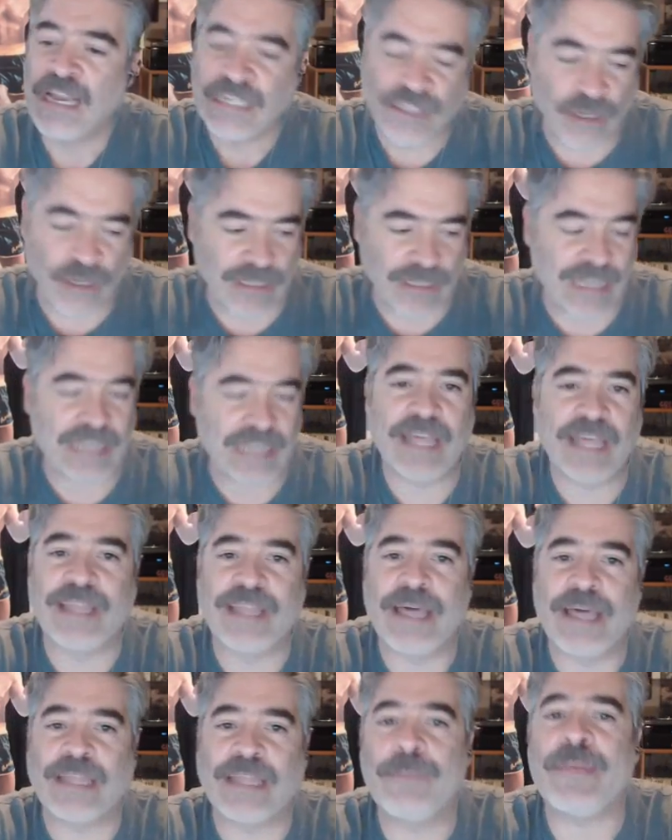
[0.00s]
So
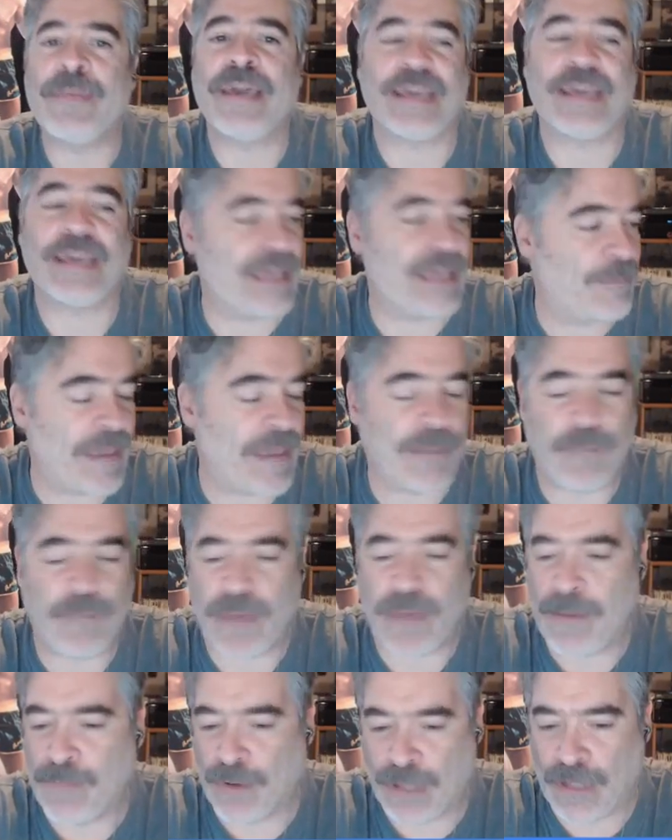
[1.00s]
let me again make
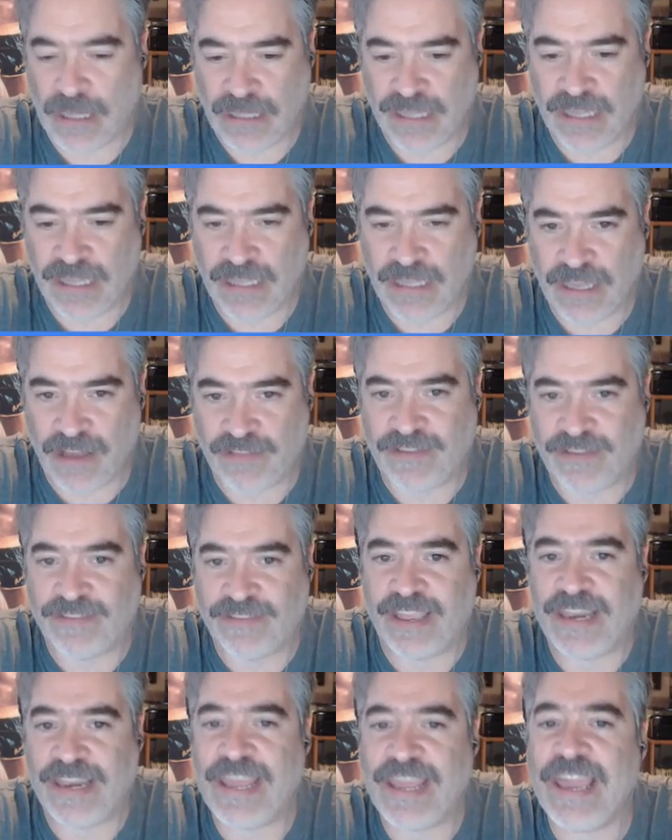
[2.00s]
people clearly
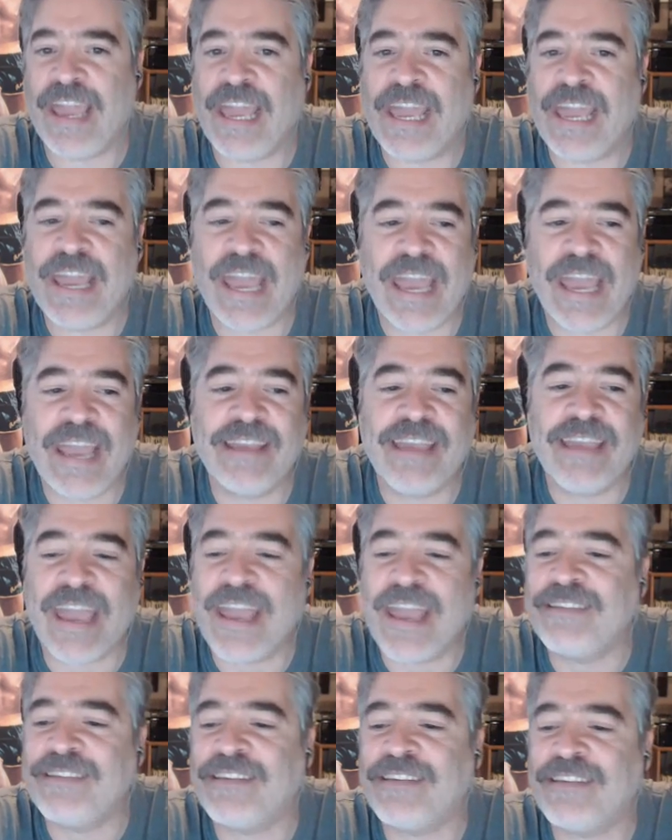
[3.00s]
understand.
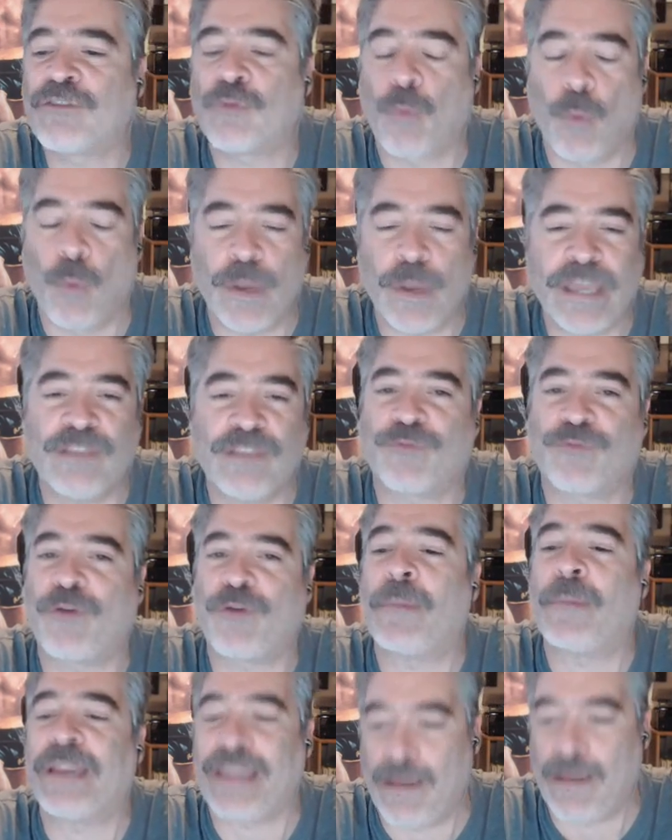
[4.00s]
Here's a tweet
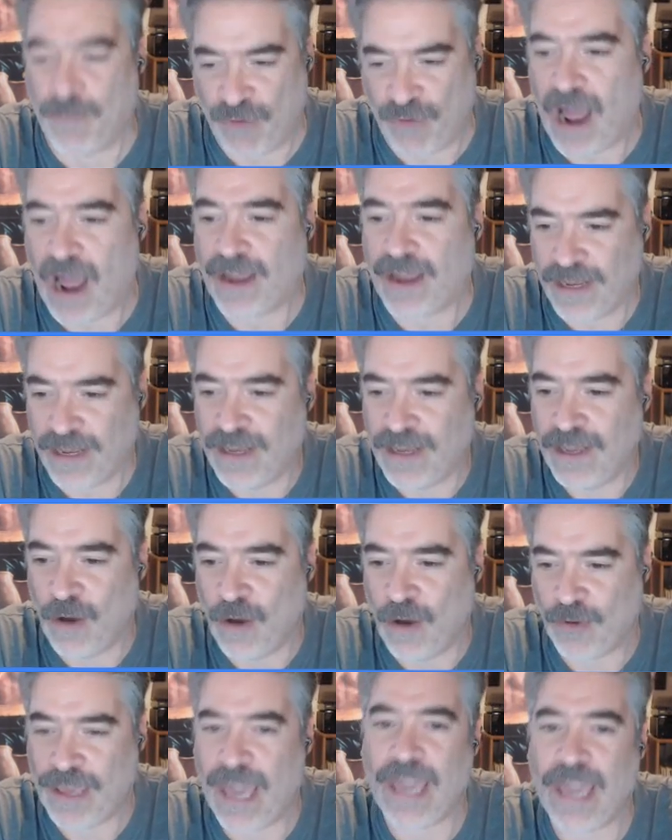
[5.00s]
from a Nimrod.
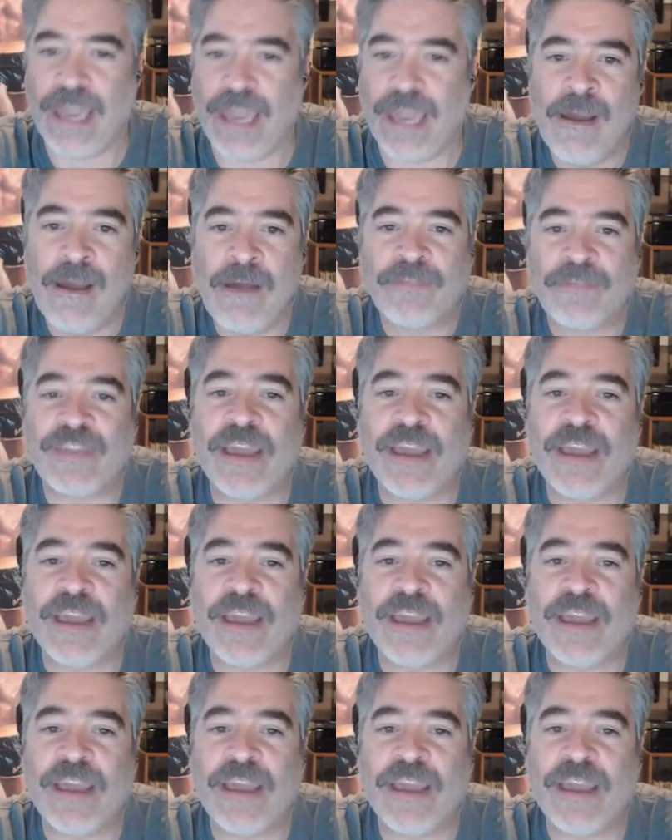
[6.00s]
Okay. There